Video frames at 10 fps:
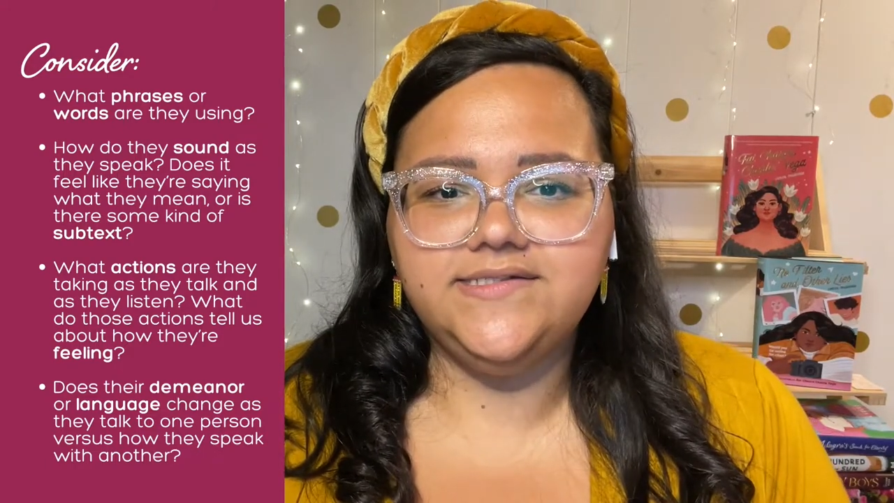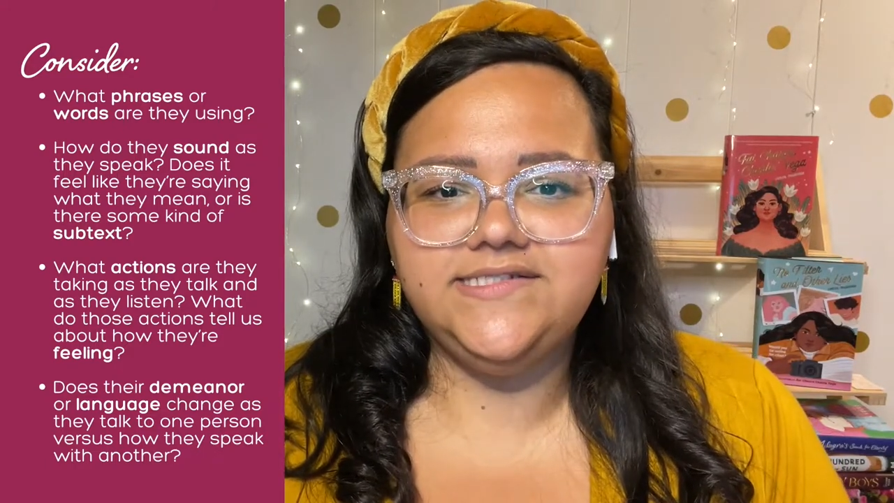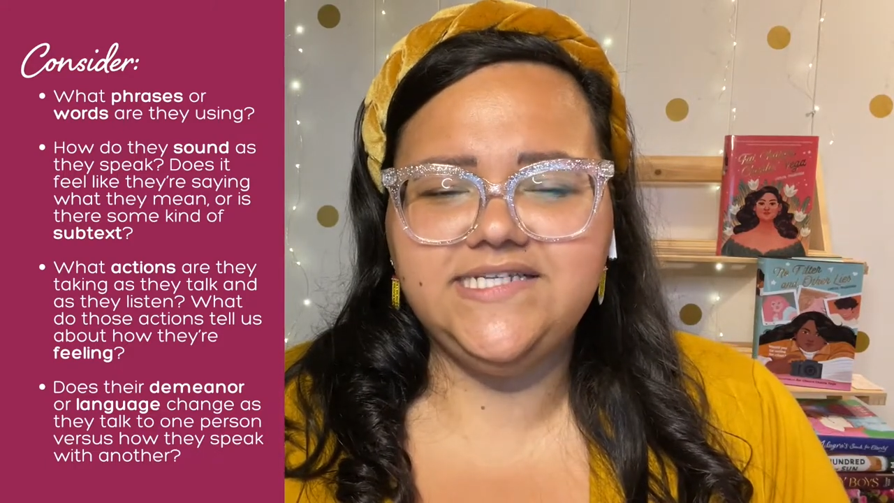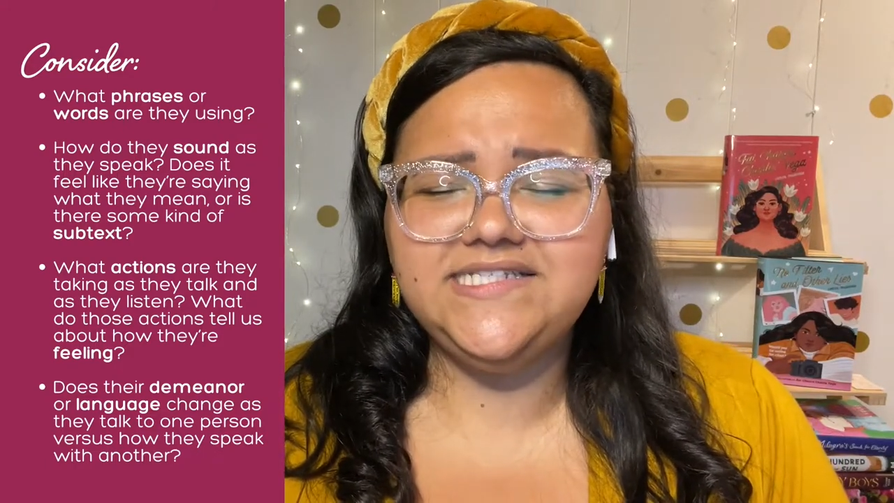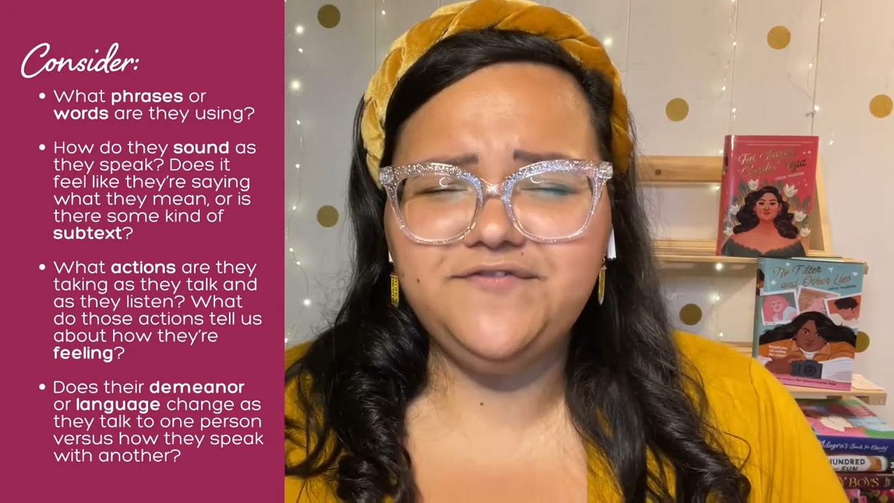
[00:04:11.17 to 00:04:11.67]

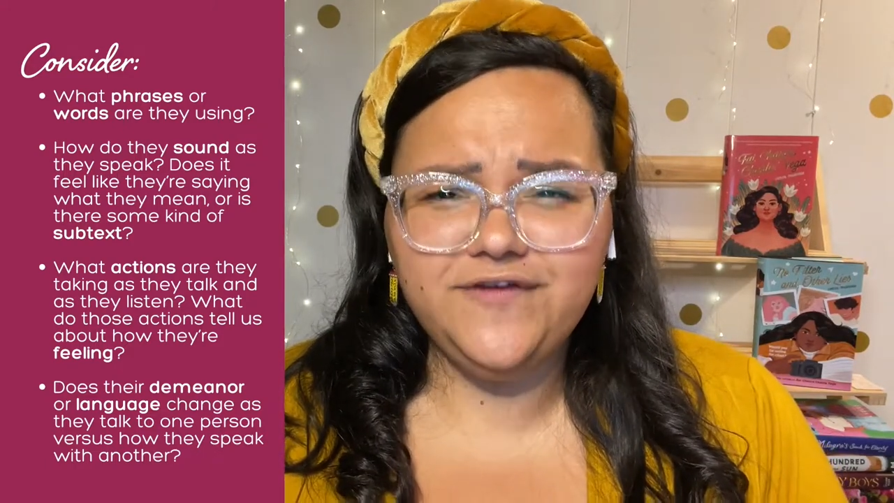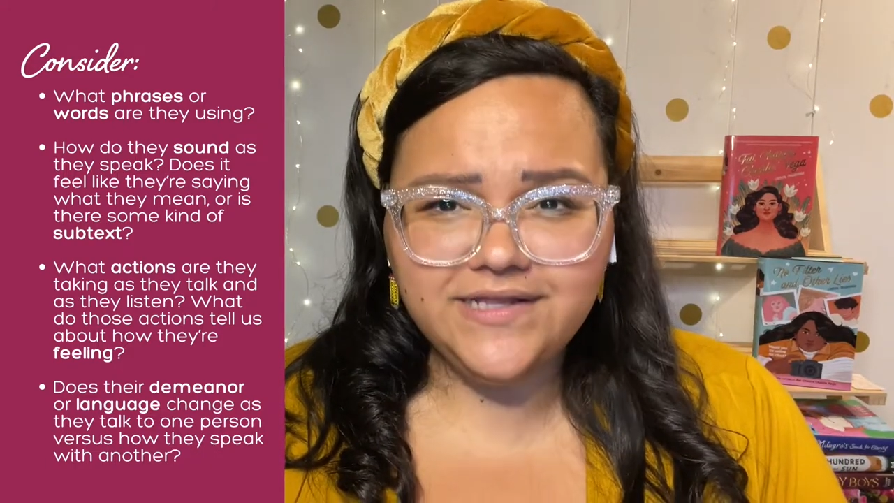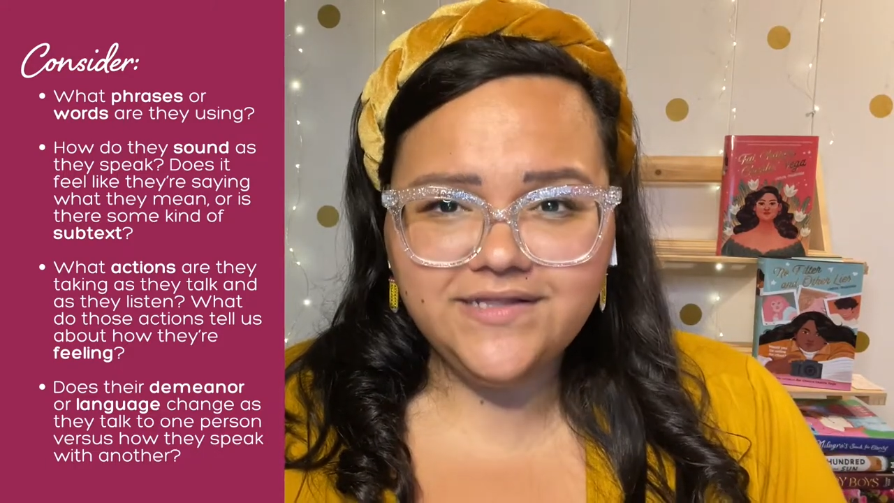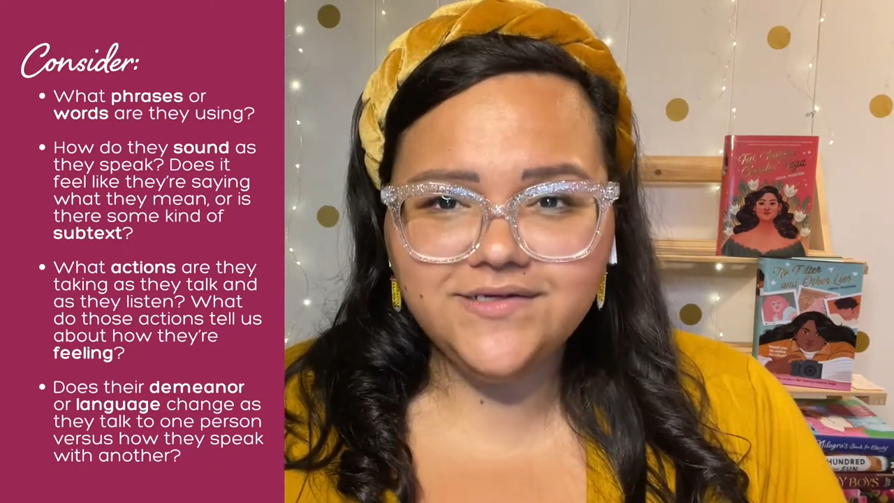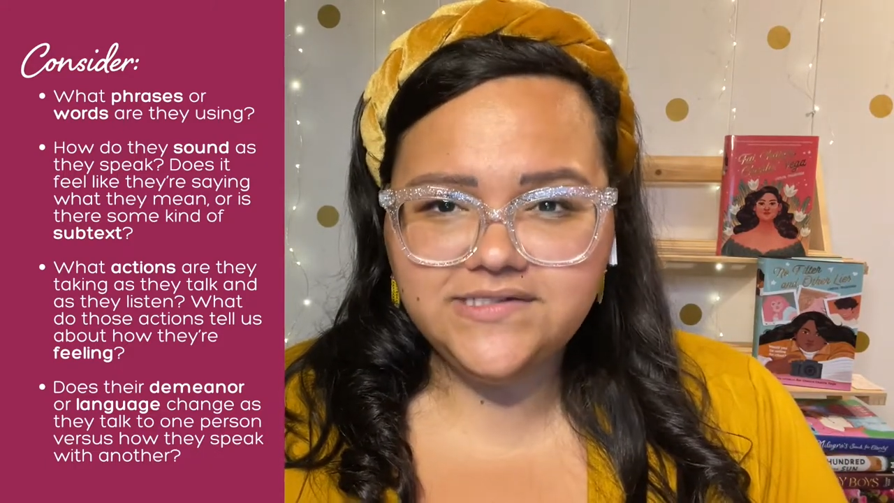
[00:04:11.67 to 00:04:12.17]
Does it feel
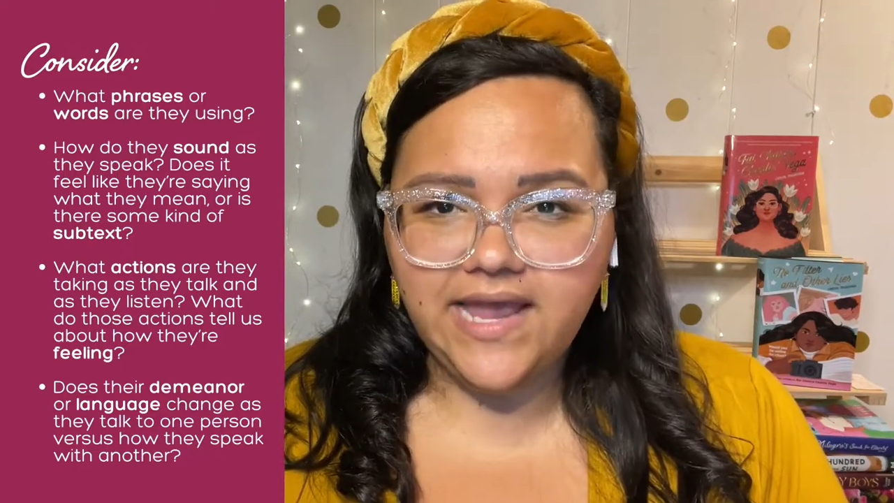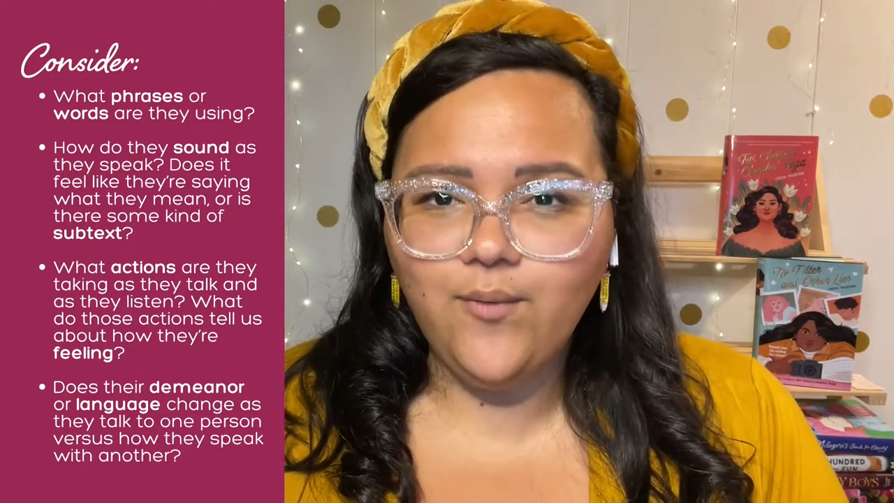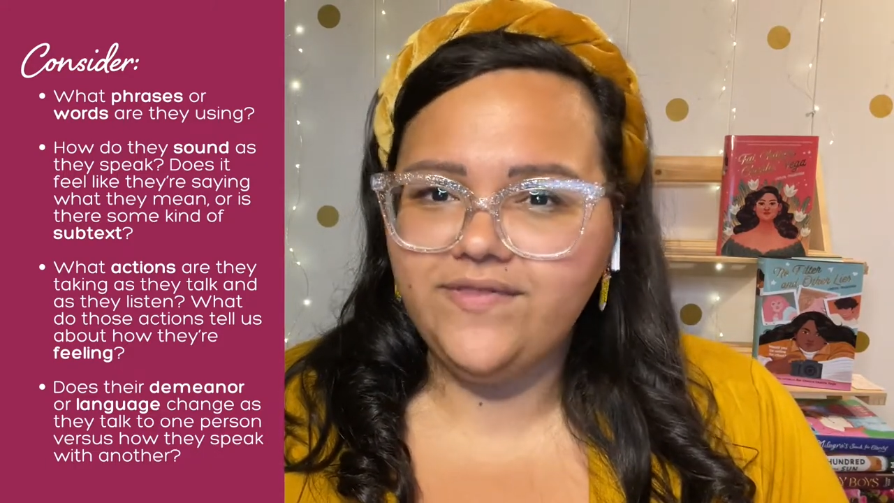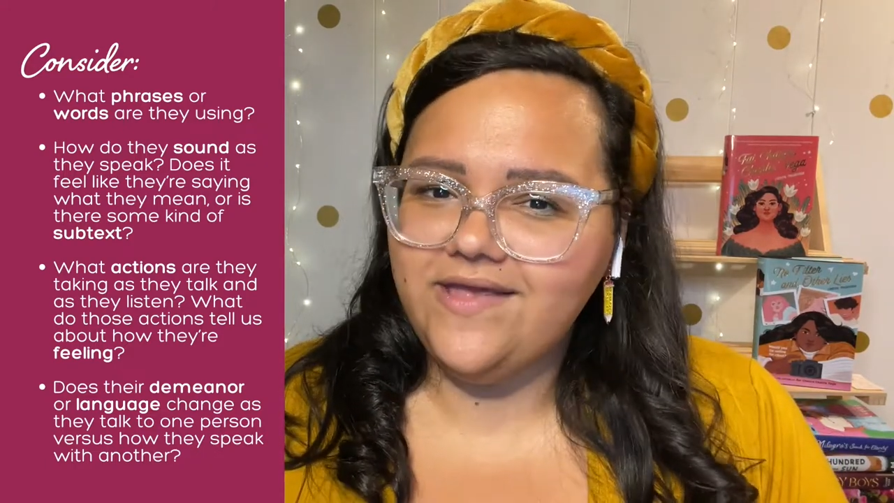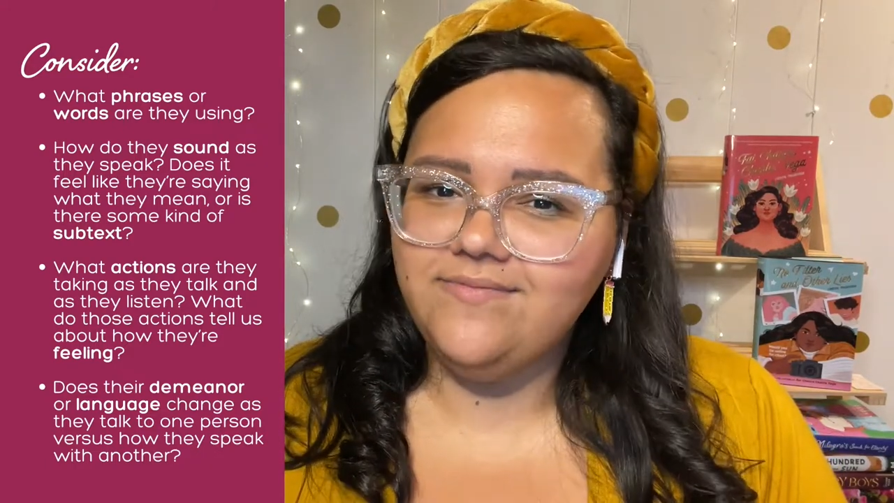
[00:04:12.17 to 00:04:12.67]
like they're saying
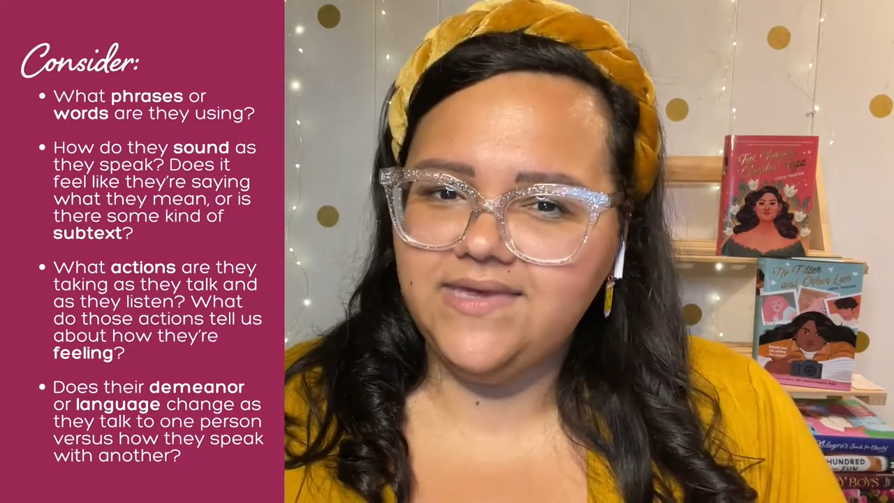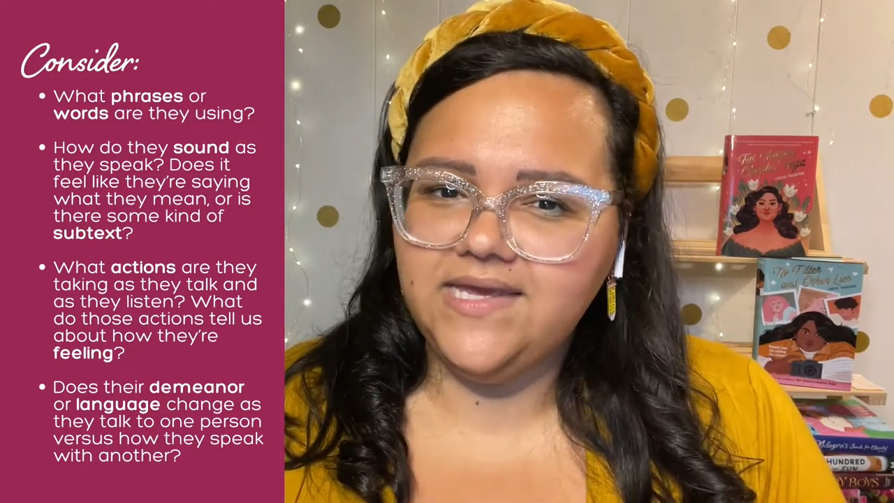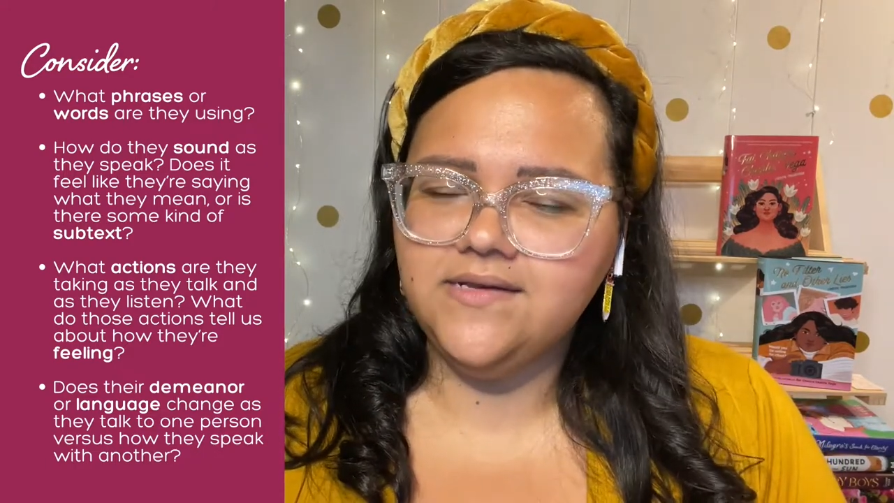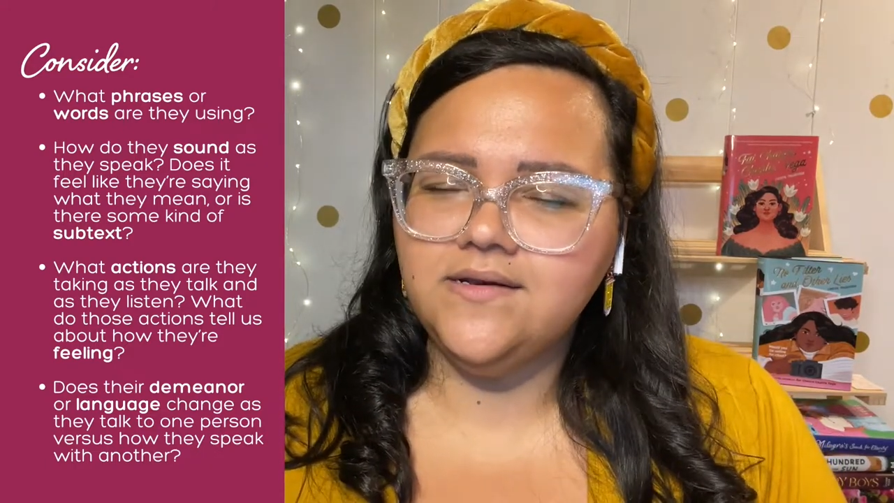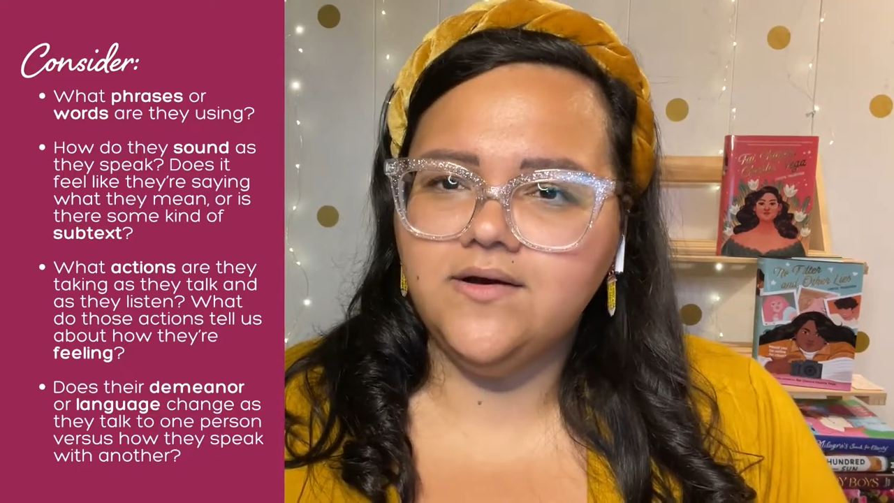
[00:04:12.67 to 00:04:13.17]
what they
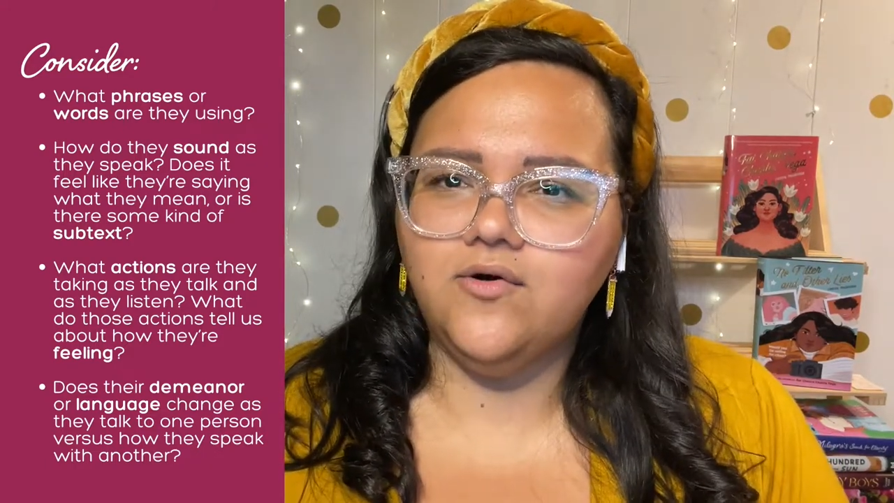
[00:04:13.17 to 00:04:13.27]
mean?